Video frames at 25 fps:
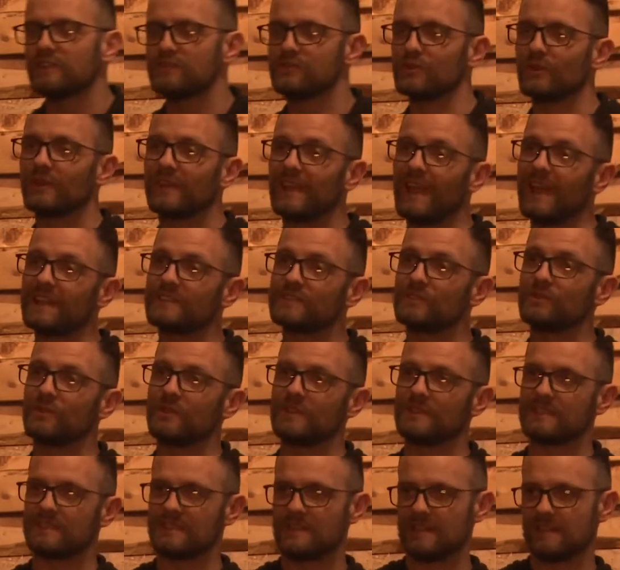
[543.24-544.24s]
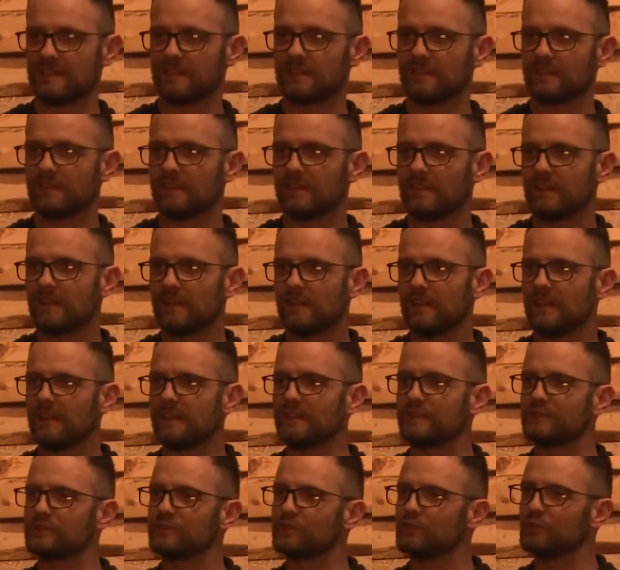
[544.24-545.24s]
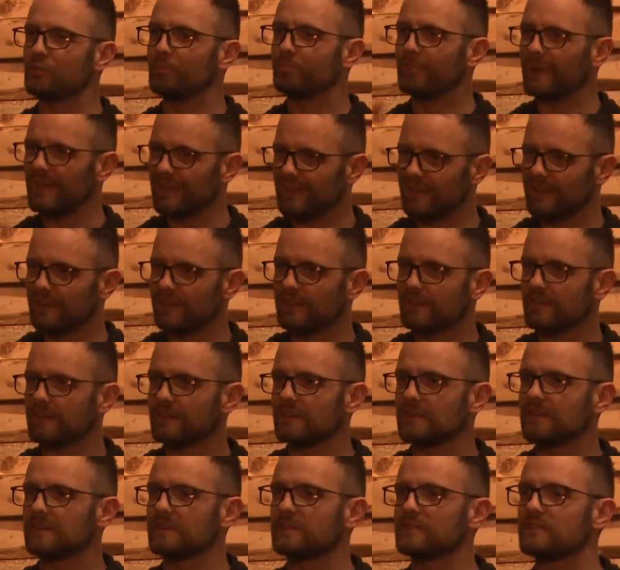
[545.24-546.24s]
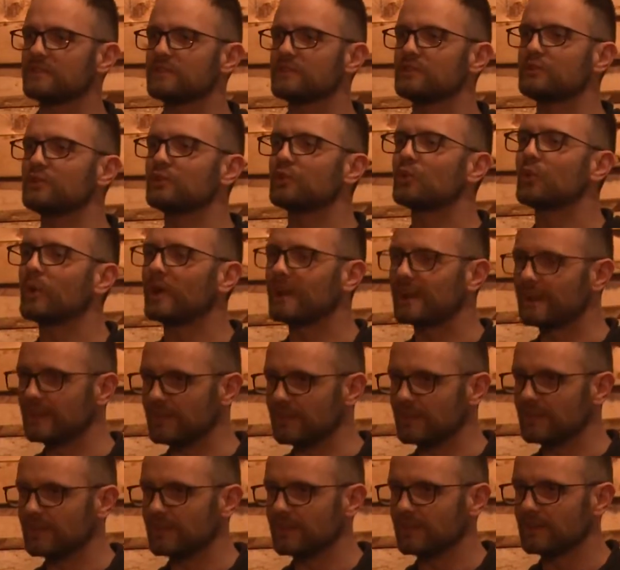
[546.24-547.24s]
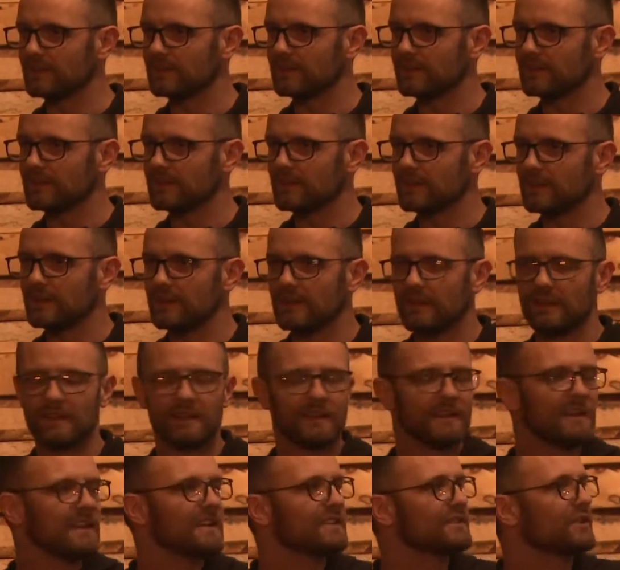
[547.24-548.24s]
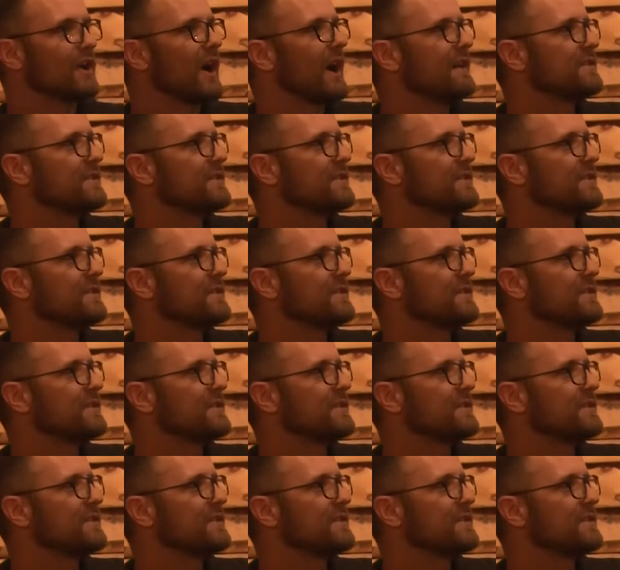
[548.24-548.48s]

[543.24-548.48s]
to get to this thing is too big, too quickly. So